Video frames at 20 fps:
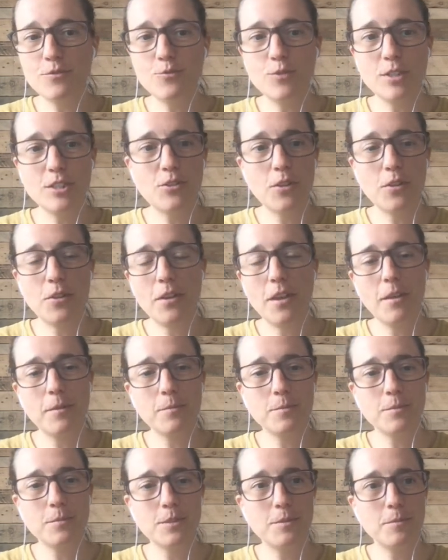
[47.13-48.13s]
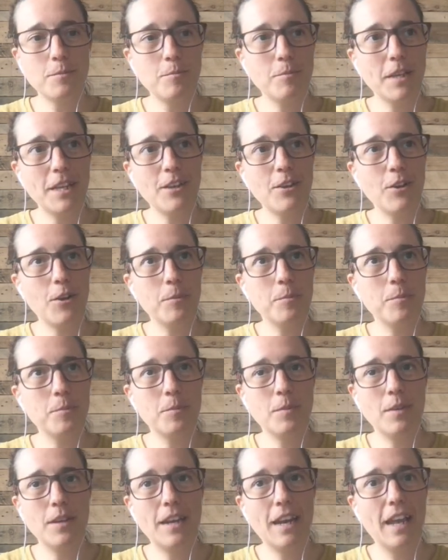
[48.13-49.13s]
retro themes may come
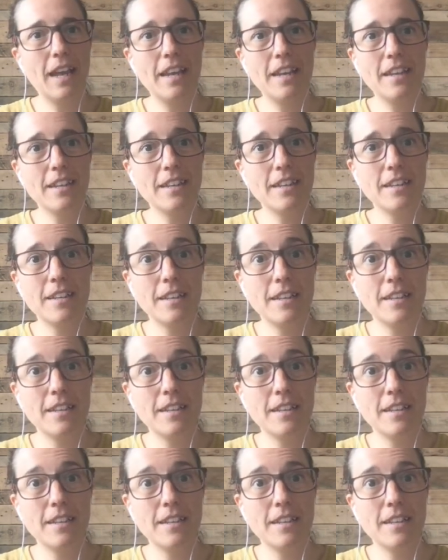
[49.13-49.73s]
like